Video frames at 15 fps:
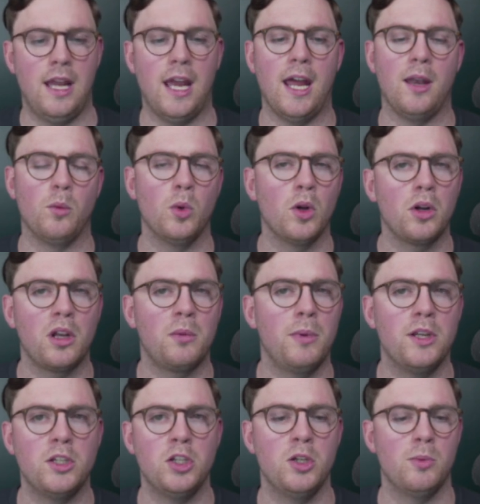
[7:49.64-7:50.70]
and we're not going to
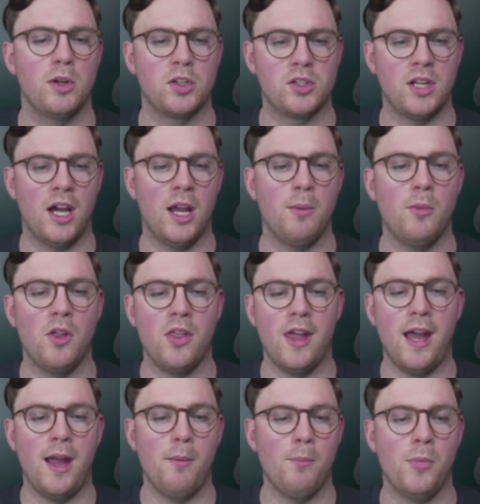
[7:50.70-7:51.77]
spend too much time on
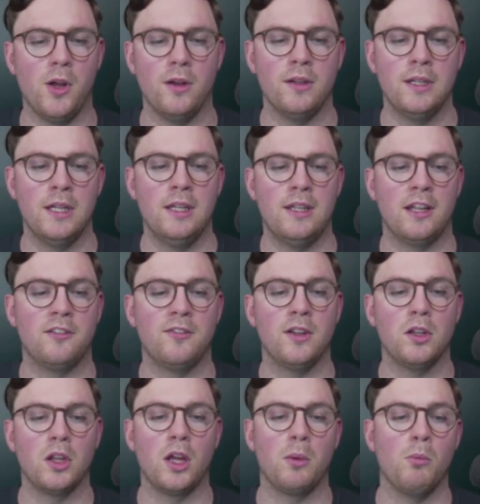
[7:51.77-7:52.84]
that, but that's
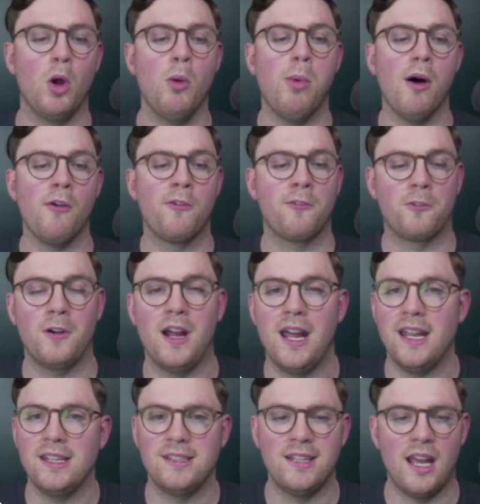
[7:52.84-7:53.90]
things like mobile threat,